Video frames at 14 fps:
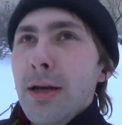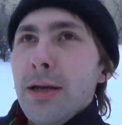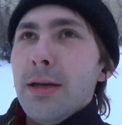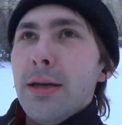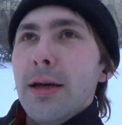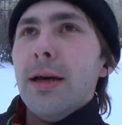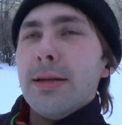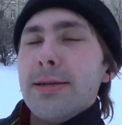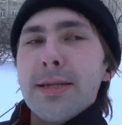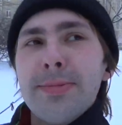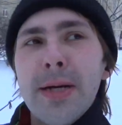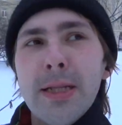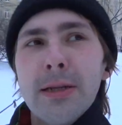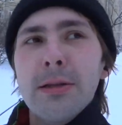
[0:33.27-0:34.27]
Yeah, it's
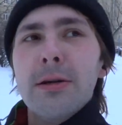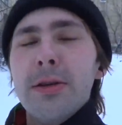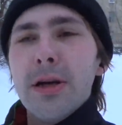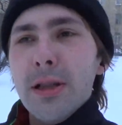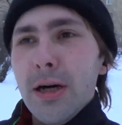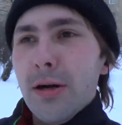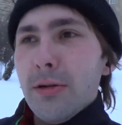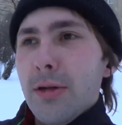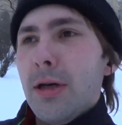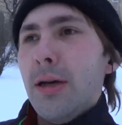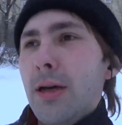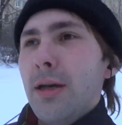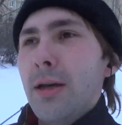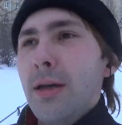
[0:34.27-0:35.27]
expected of the cloudy,
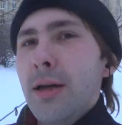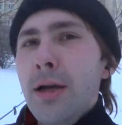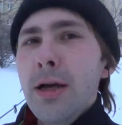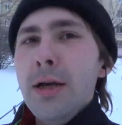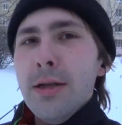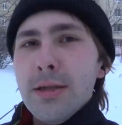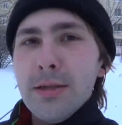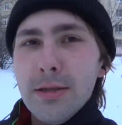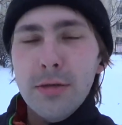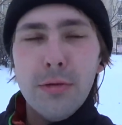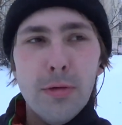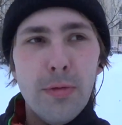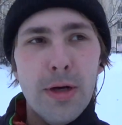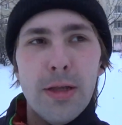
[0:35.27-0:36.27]

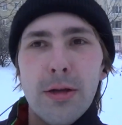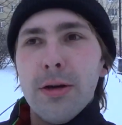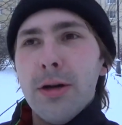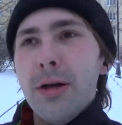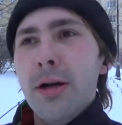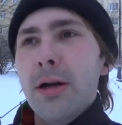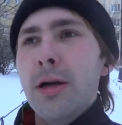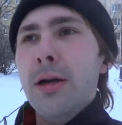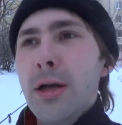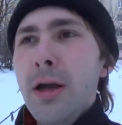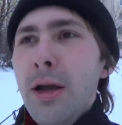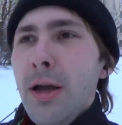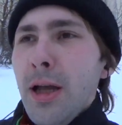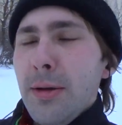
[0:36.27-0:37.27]
snowy weather.
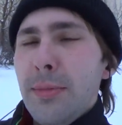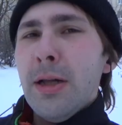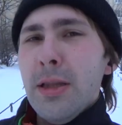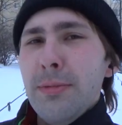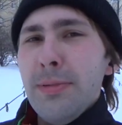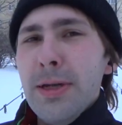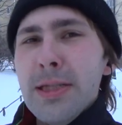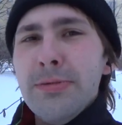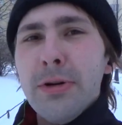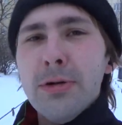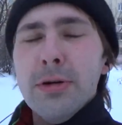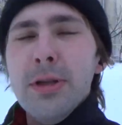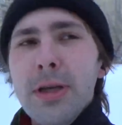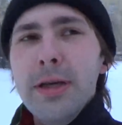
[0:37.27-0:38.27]
About the plans for
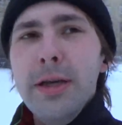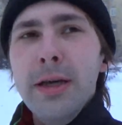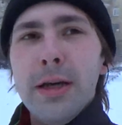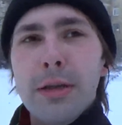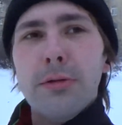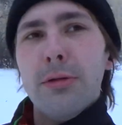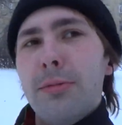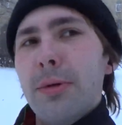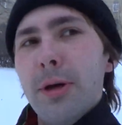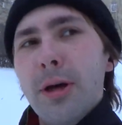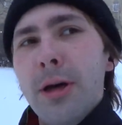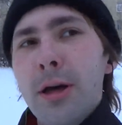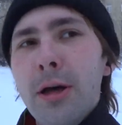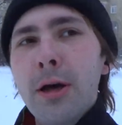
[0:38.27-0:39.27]
today, it would be
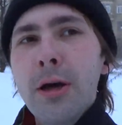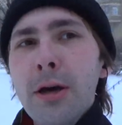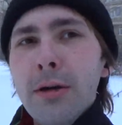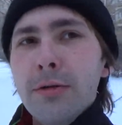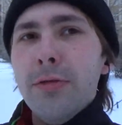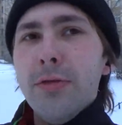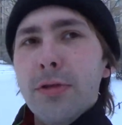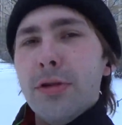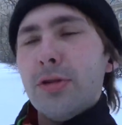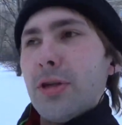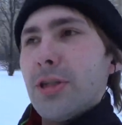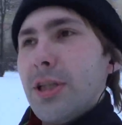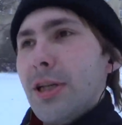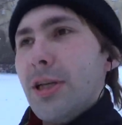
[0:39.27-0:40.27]
a fully
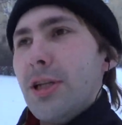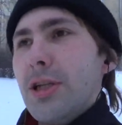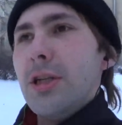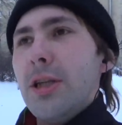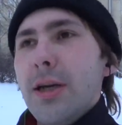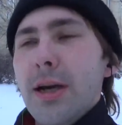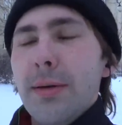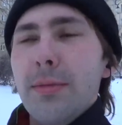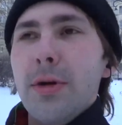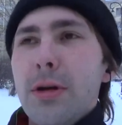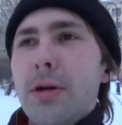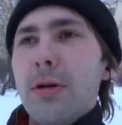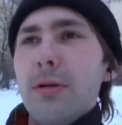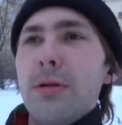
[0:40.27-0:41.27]
translation day. I'm
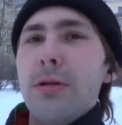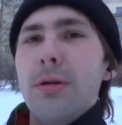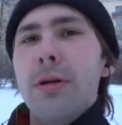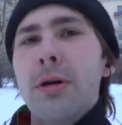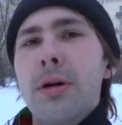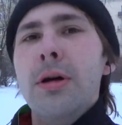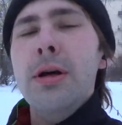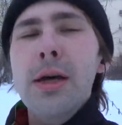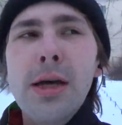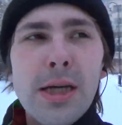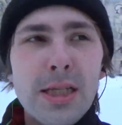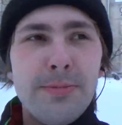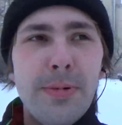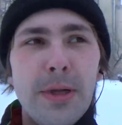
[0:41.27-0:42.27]
not going to
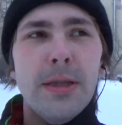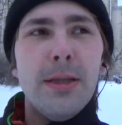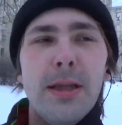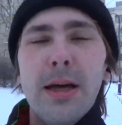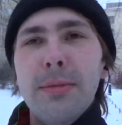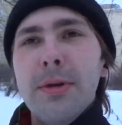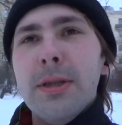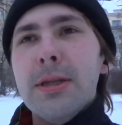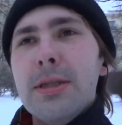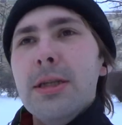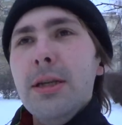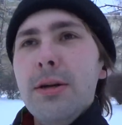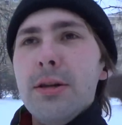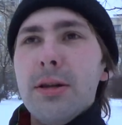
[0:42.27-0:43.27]
spend the time in the
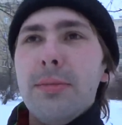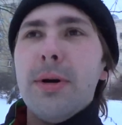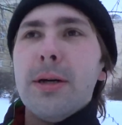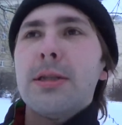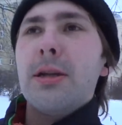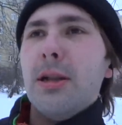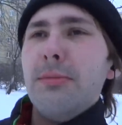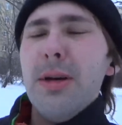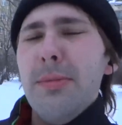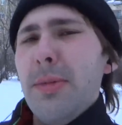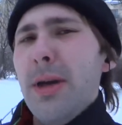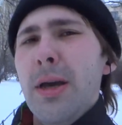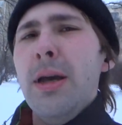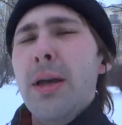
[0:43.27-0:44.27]
city on the bicycle,
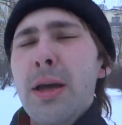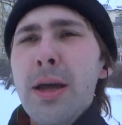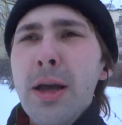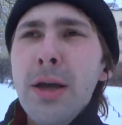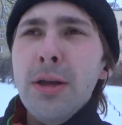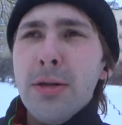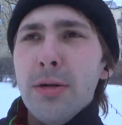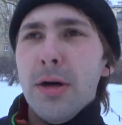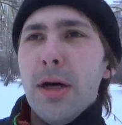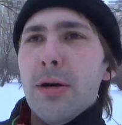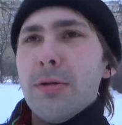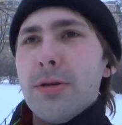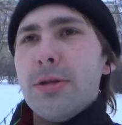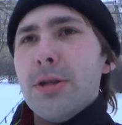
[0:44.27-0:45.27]
maybe 2
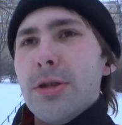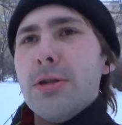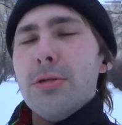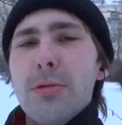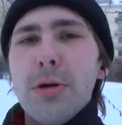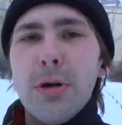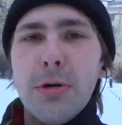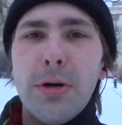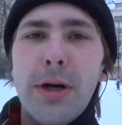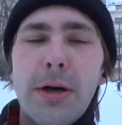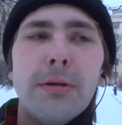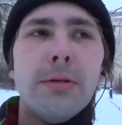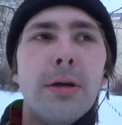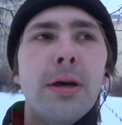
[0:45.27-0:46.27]
hours just to walk
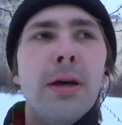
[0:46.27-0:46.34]
around.